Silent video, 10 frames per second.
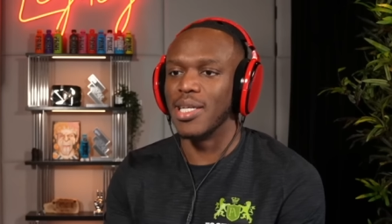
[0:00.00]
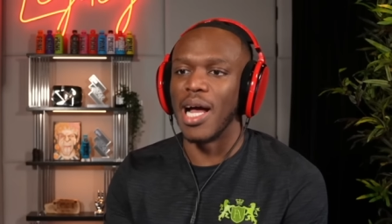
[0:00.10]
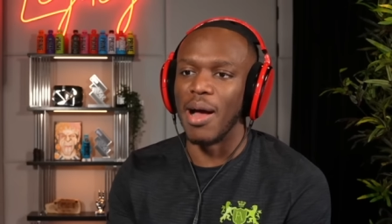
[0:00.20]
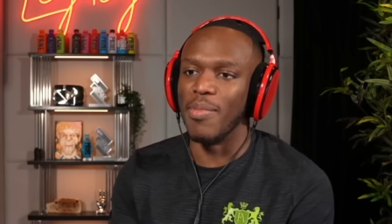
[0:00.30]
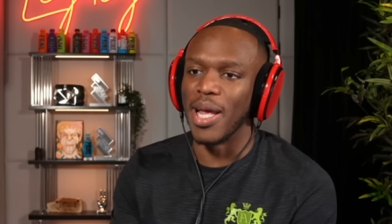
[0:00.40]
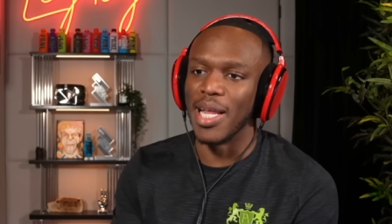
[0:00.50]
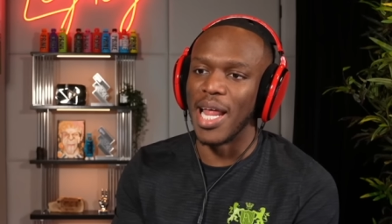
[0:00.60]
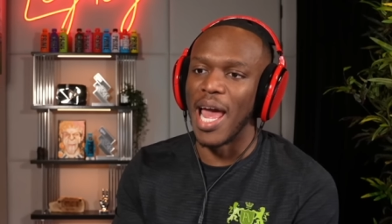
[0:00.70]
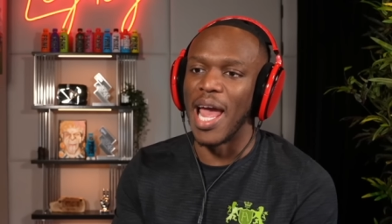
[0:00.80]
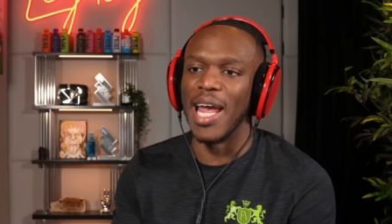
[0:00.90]
I mean, it
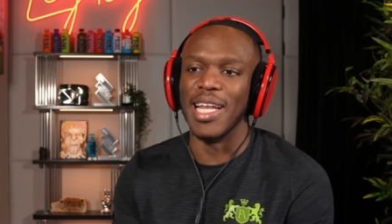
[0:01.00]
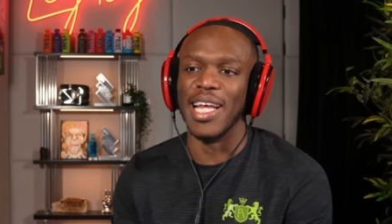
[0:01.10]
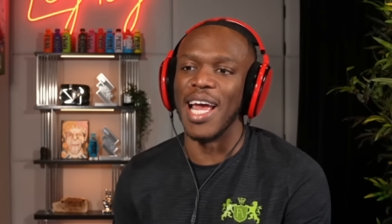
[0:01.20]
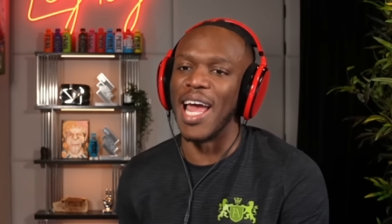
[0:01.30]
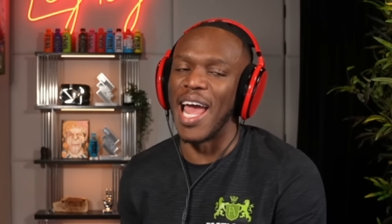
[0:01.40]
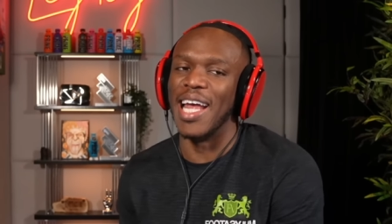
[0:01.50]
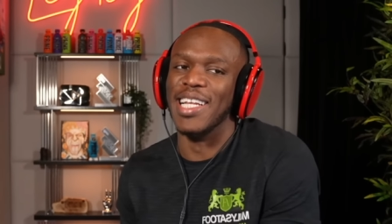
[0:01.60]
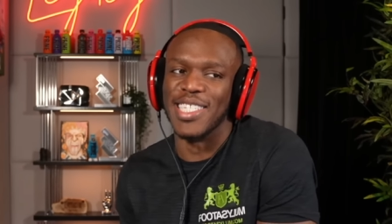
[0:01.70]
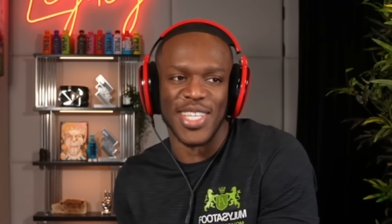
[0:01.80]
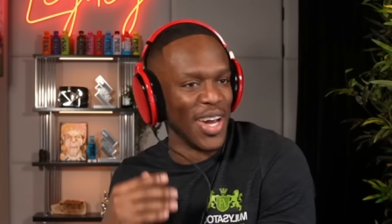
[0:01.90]
ain't, it ain't
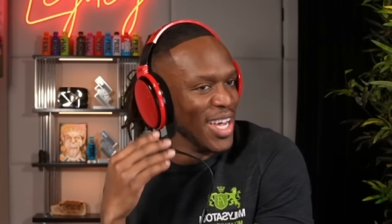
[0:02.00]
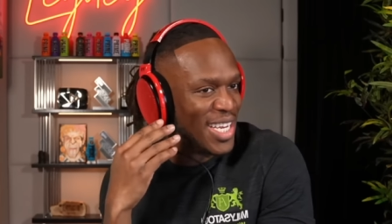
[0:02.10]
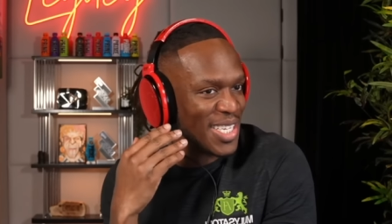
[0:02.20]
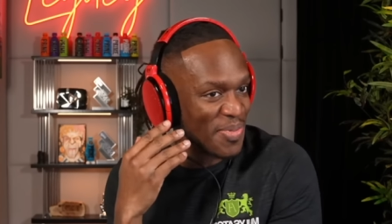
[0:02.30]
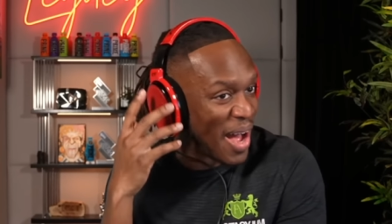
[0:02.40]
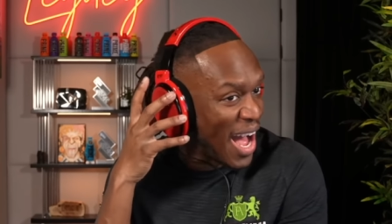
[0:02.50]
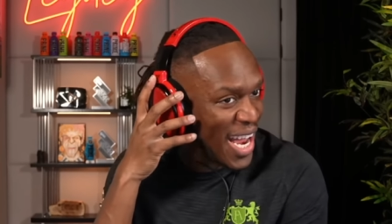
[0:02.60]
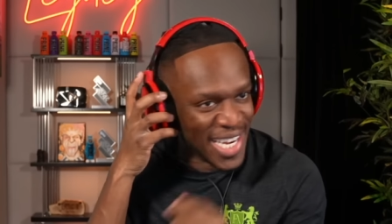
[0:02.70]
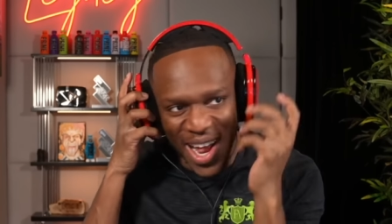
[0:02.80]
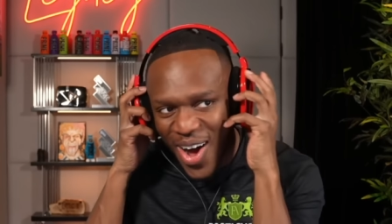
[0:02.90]
as good as
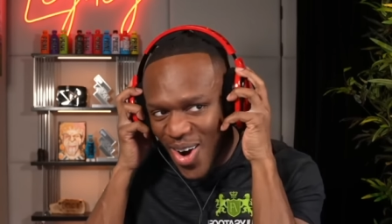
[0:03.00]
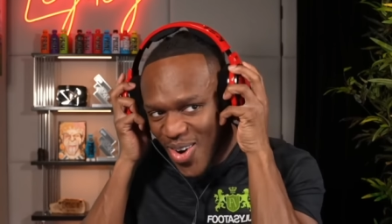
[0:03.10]
mine, though.